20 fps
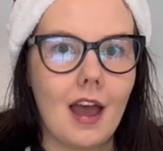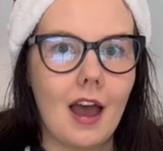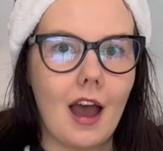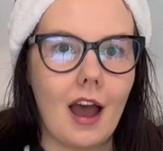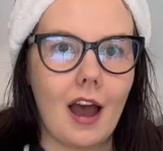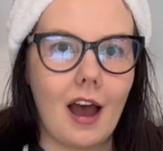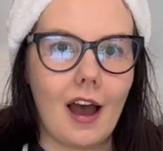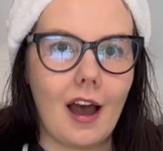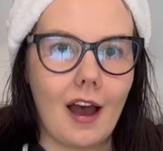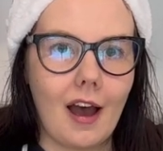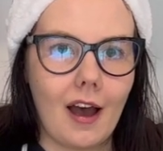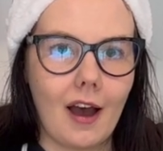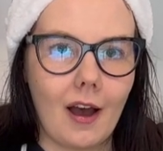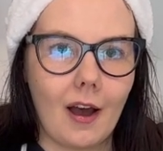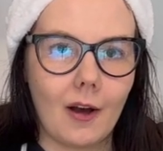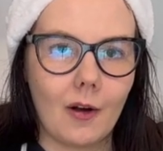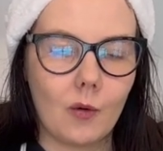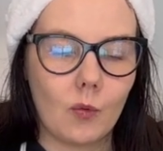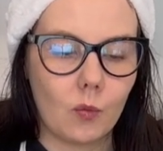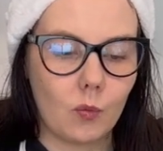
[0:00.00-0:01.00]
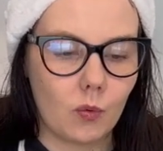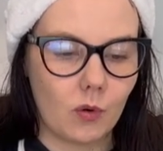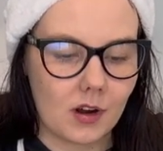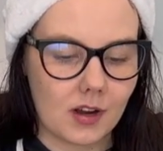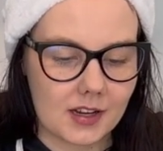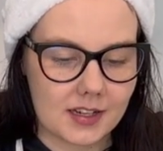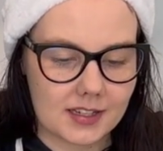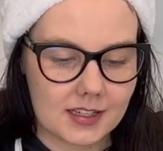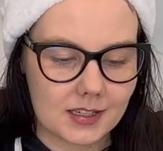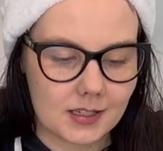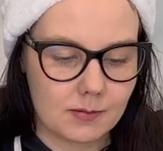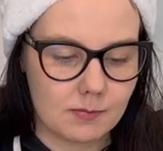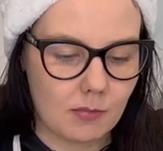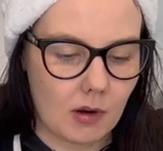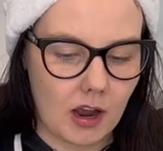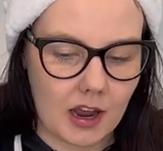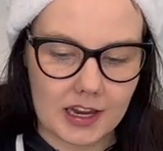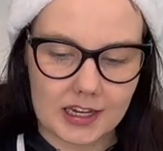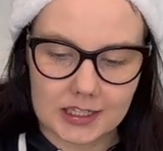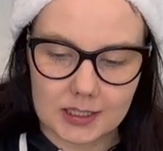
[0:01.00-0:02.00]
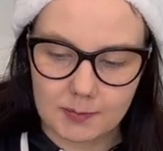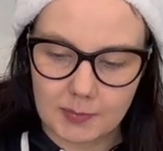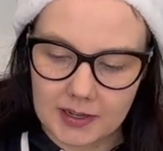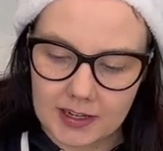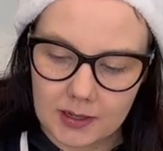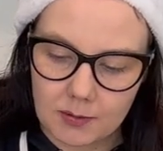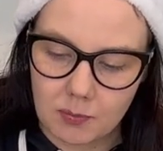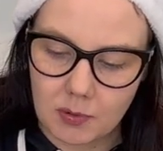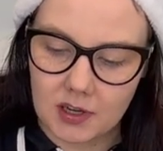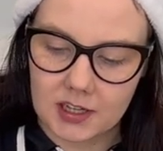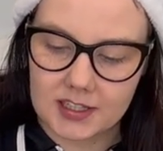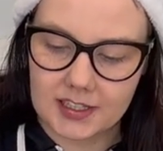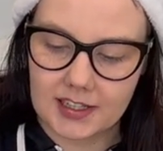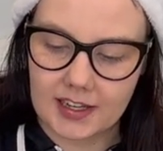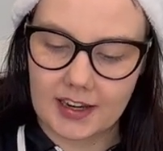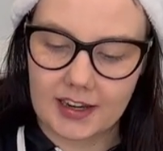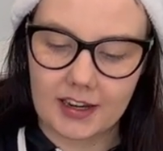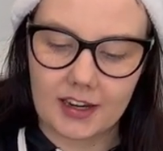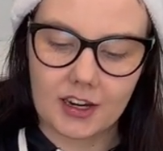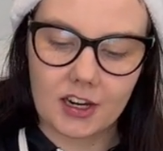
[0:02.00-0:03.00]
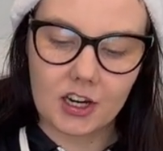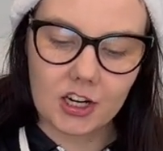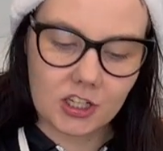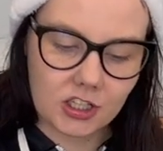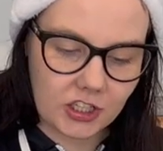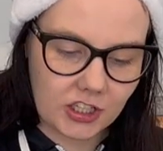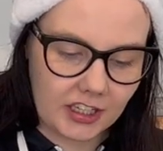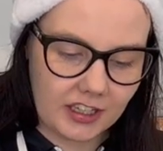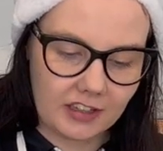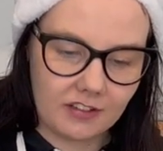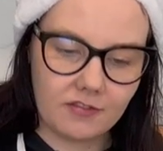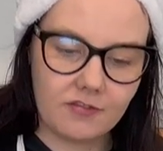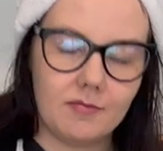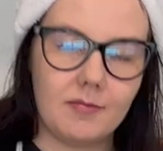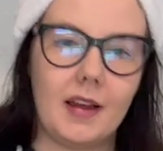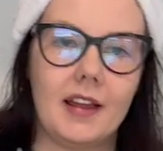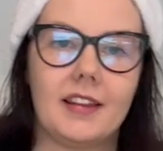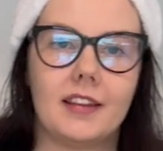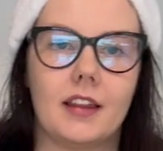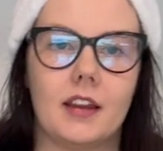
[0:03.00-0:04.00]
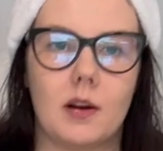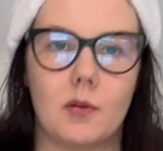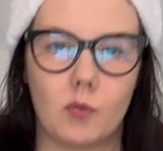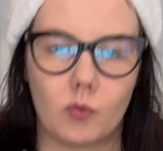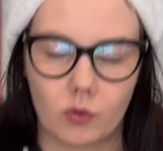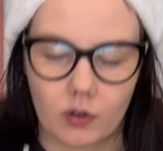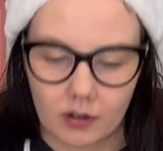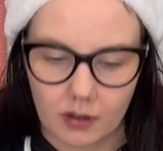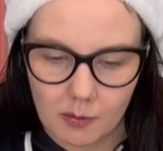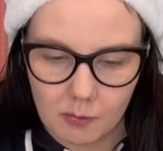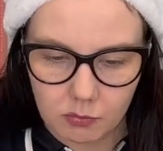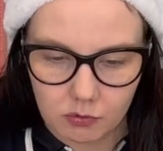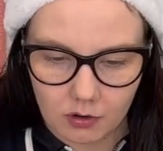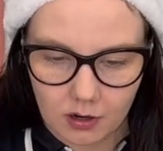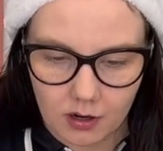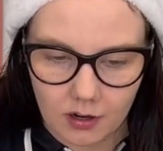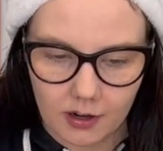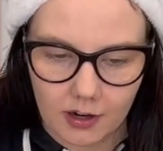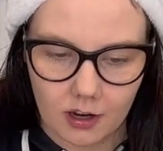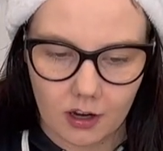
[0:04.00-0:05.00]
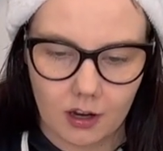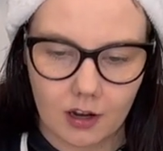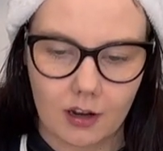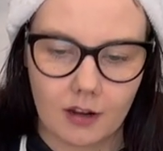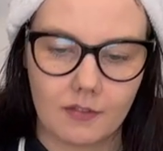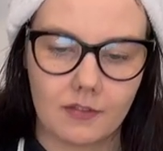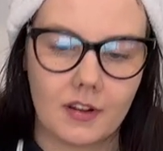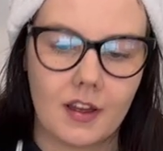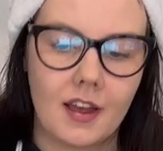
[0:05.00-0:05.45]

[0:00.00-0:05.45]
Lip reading: was my speed puzzling achievement that I'm very proud of.